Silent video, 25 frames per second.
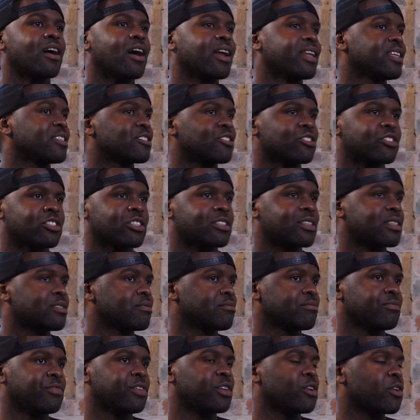I didn't touch a
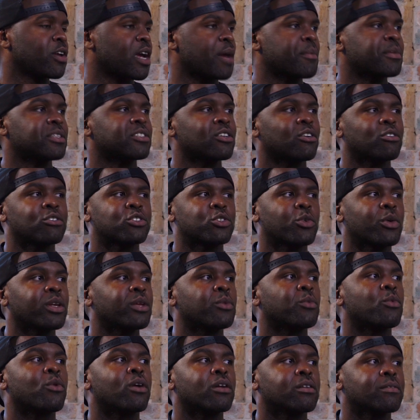video camera until I was
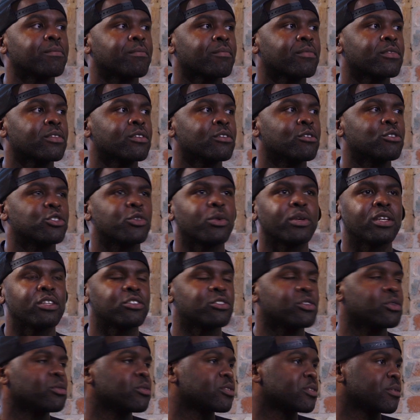21 or
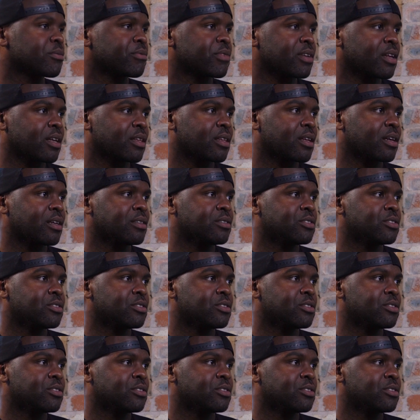22 or something like that.